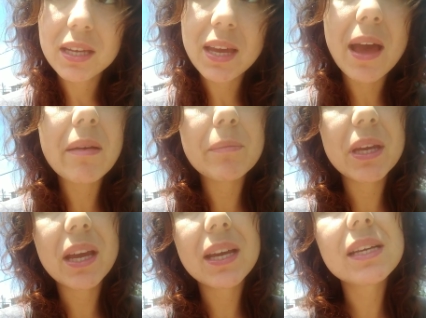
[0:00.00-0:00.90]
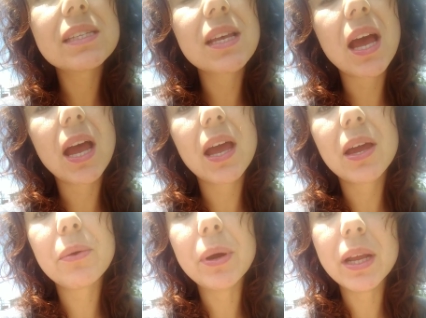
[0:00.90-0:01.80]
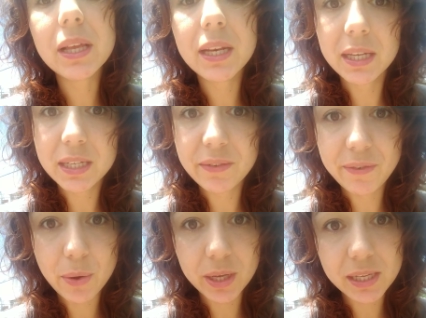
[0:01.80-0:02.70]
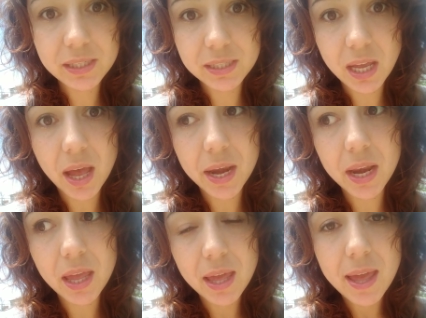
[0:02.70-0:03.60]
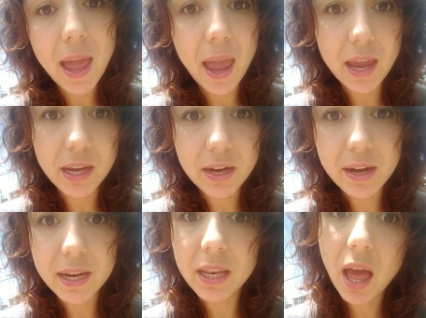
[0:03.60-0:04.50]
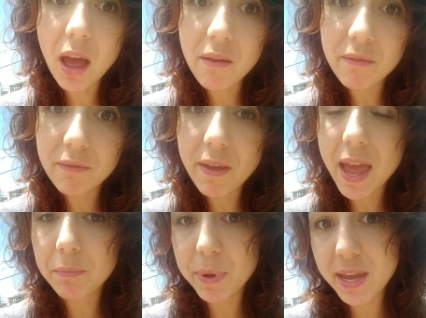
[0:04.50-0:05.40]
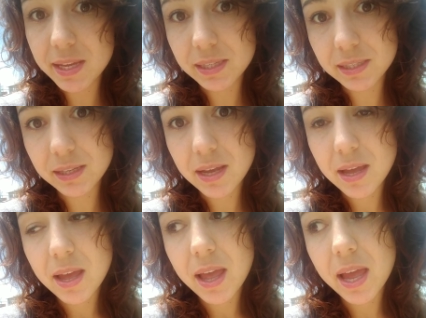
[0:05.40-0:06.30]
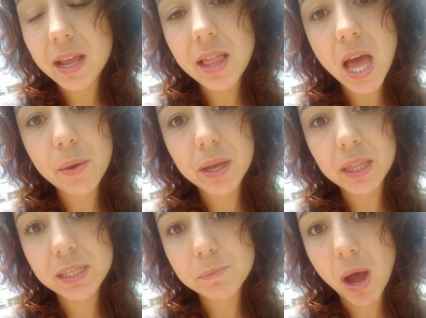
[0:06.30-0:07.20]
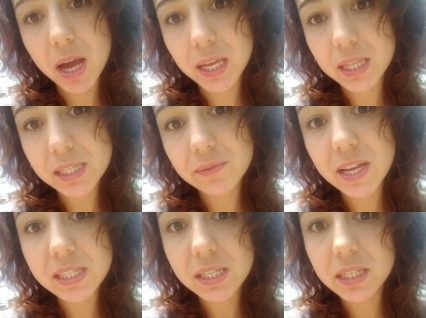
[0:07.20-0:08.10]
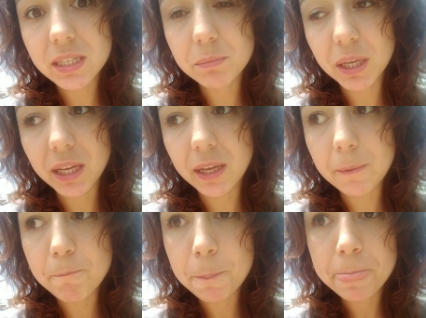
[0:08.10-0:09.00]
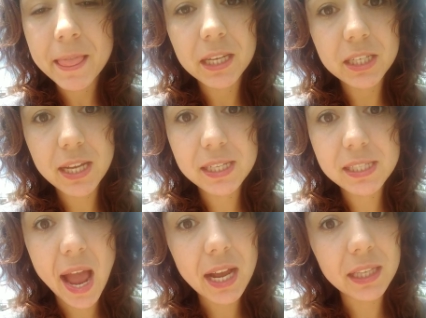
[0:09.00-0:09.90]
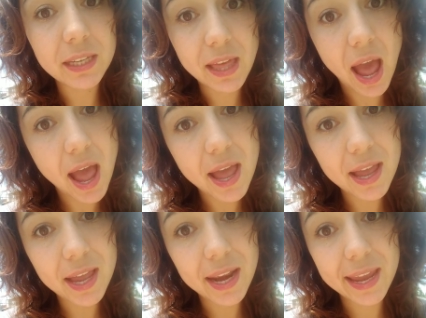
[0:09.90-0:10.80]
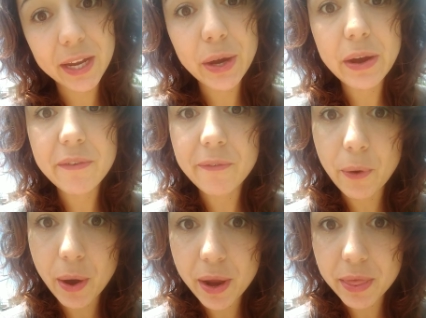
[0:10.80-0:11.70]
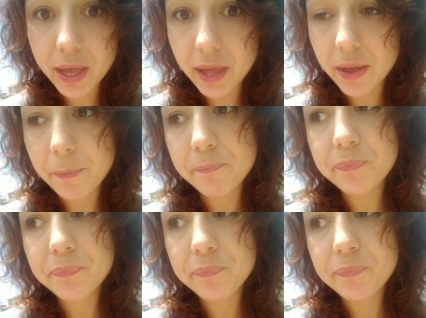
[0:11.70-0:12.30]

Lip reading: yet because I really need to focus on anchoring love and peace and allowing this body, this vessel, to be exactly that, an anchor for the